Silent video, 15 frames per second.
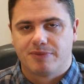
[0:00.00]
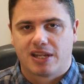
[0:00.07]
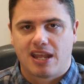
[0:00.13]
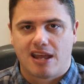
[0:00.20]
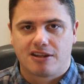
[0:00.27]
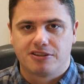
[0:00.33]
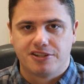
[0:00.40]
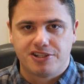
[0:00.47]
and
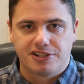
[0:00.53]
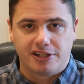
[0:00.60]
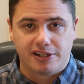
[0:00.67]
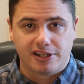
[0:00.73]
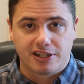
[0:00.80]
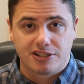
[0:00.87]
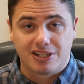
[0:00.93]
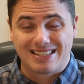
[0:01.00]
mechanical
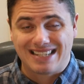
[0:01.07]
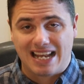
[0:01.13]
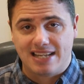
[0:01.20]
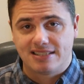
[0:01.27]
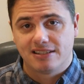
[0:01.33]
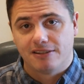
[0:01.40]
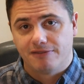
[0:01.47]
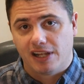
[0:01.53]
engineering to
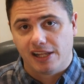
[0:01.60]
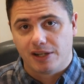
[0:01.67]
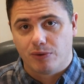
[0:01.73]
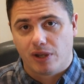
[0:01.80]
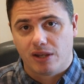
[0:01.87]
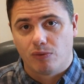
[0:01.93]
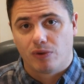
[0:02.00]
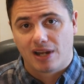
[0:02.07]
test and evaluate